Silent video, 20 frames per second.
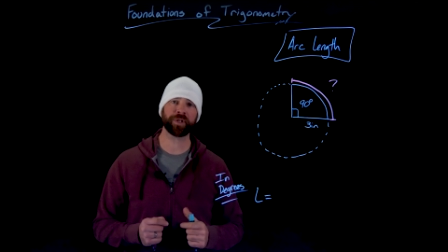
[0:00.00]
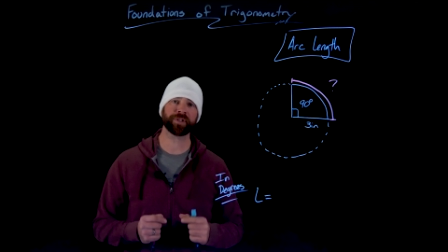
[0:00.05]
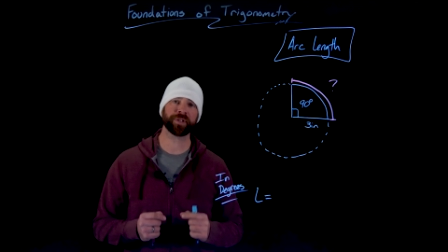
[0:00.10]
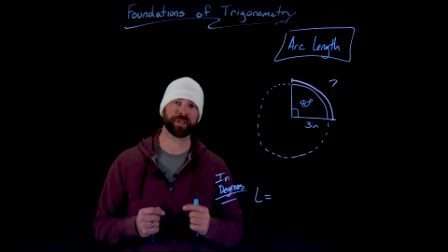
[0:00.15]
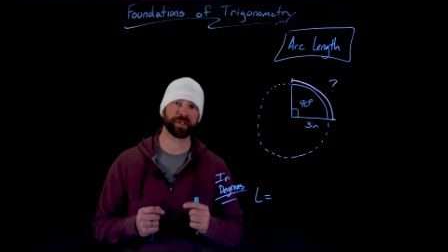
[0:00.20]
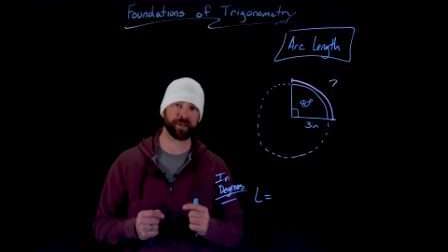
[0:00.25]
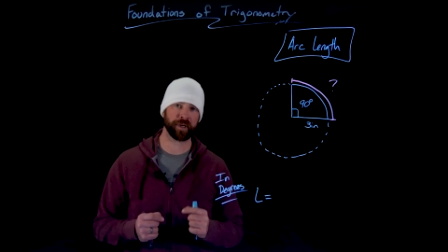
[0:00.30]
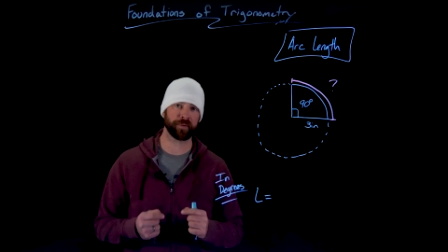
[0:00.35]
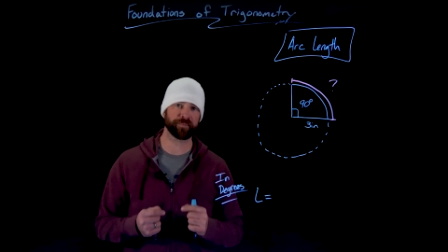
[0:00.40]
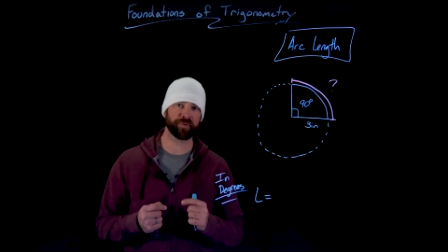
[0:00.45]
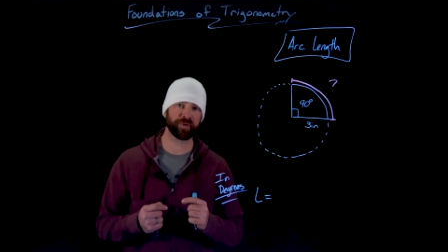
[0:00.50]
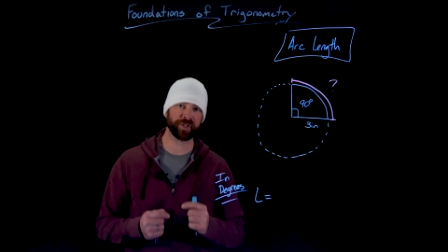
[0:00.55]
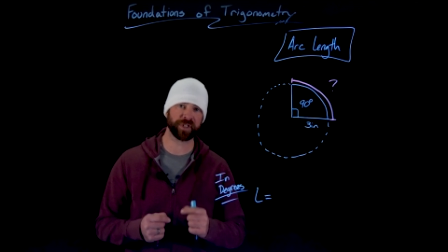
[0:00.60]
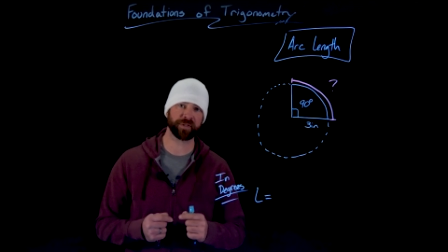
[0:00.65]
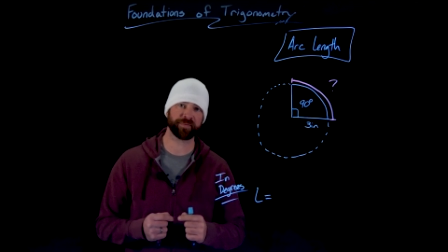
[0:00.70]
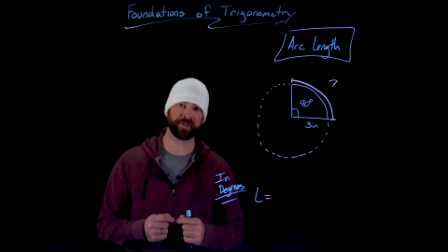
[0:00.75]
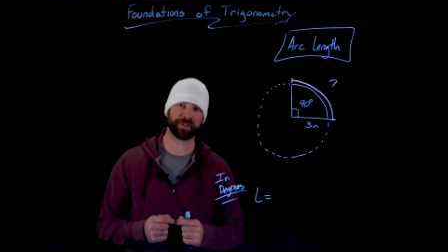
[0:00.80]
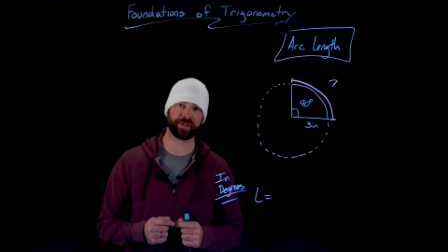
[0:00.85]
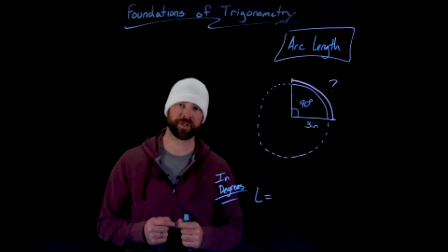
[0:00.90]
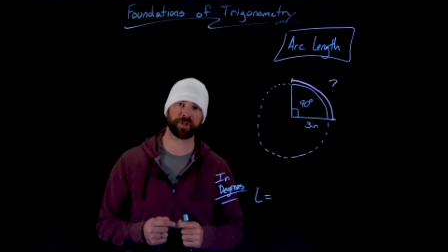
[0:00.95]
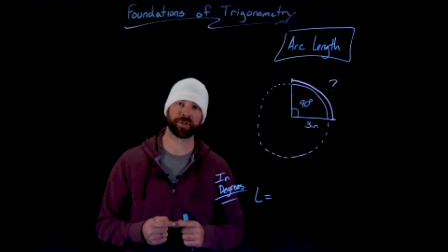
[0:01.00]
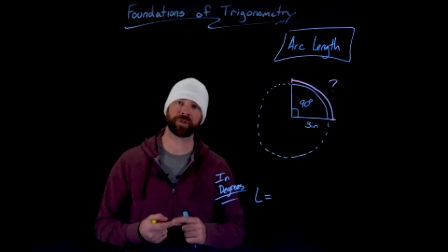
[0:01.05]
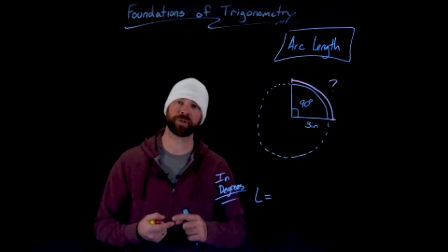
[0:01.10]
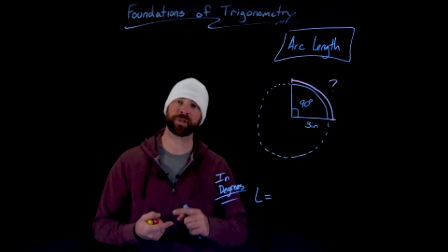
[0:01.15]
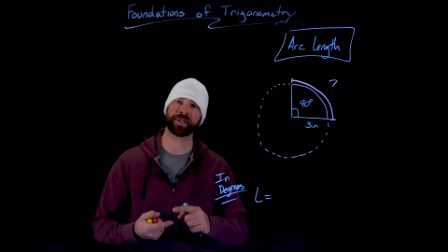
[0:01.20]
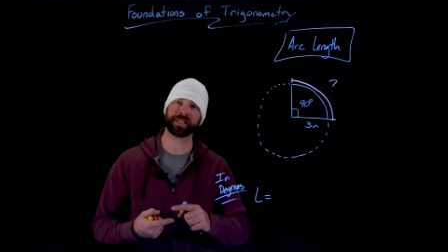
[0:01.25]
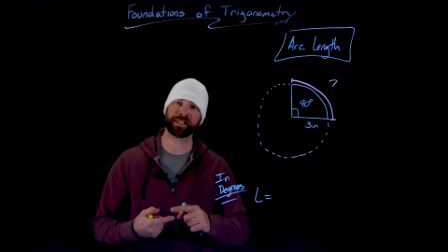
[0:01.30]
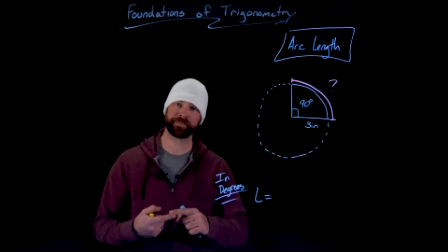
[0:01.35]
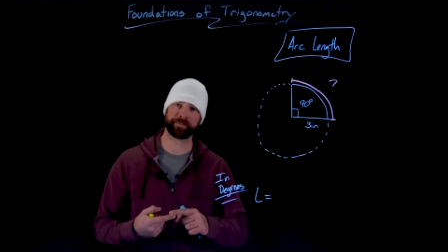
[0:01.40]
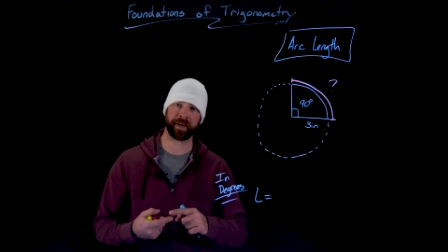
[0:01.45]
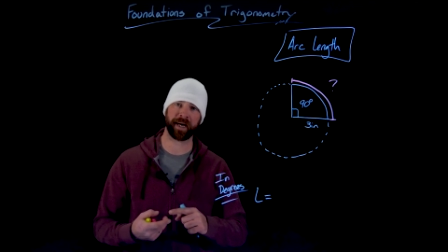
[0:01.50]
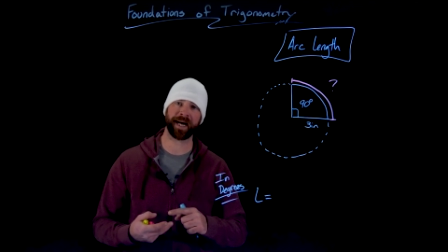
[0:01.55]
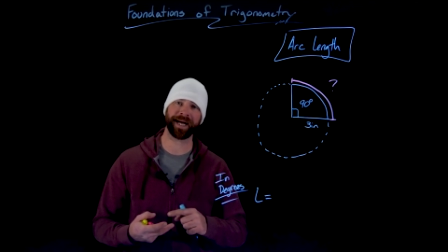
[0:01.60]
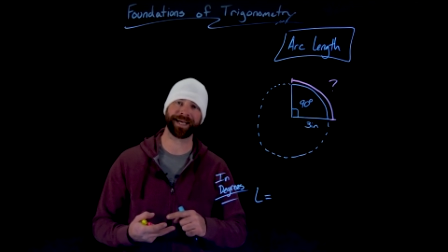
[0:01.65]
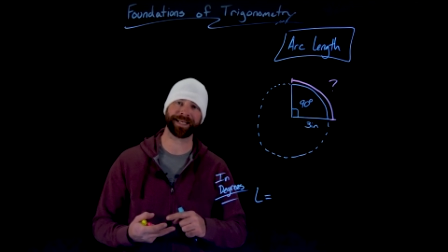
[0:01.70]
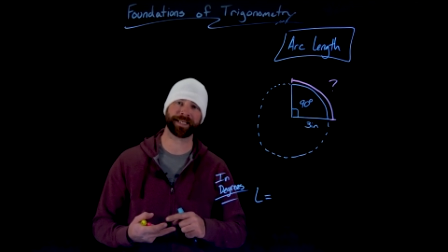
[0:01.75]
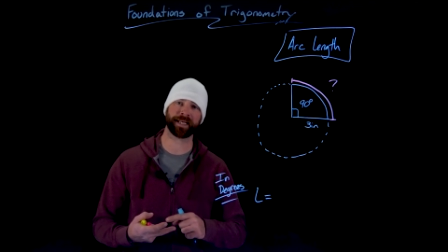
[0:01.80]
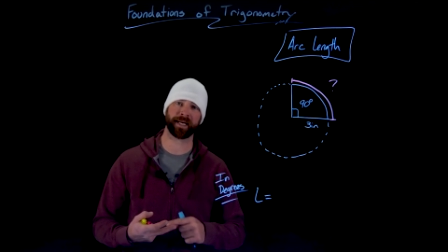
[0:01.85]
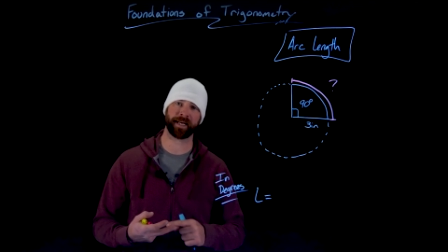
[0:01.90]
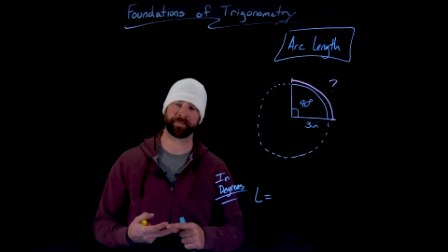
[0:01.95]
the circumference of a circle is pi
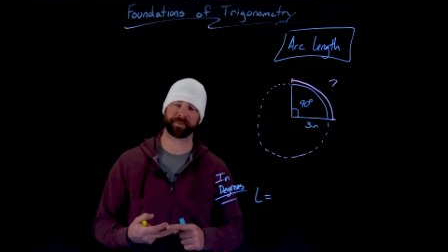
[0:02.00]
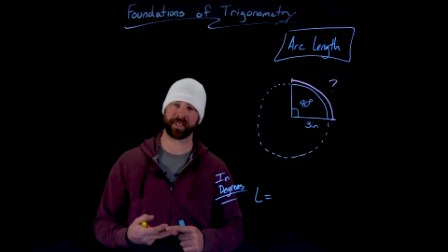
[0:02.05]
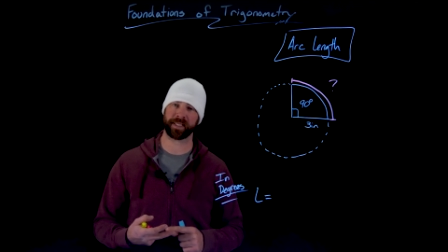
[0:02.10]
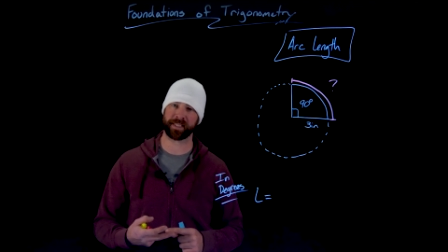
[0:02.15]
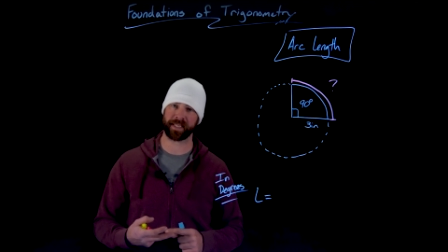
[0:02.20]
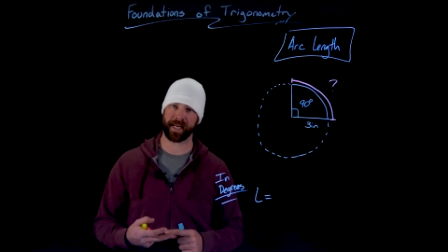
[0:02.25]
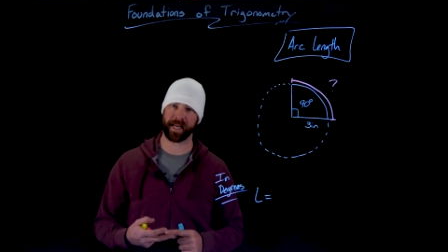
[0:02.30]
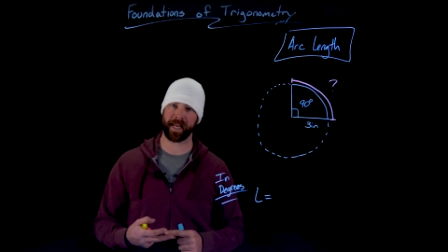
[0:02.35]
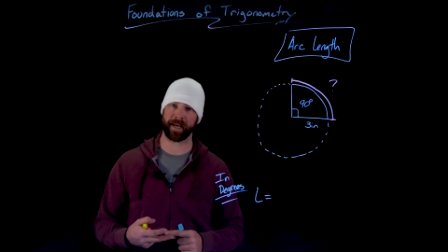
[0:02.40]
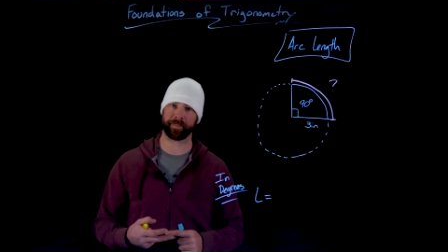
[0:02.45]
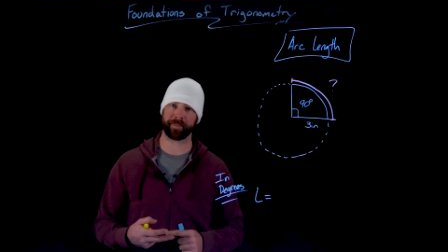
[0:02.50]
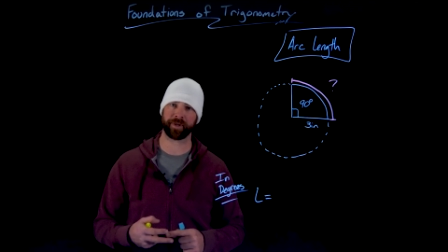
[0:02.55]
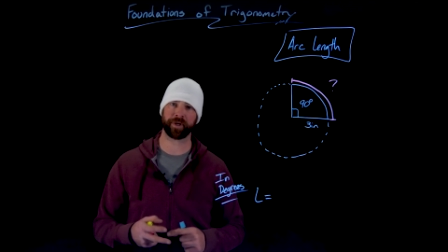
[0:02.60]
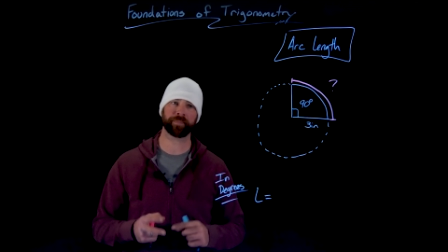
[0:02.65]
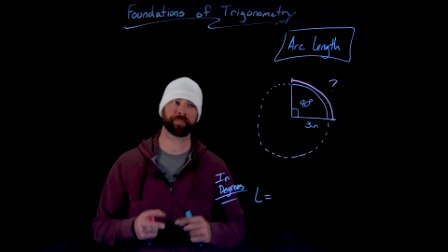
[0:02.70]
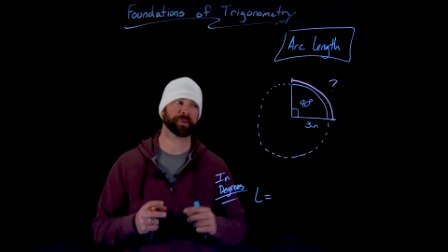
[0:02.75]
times the diameter,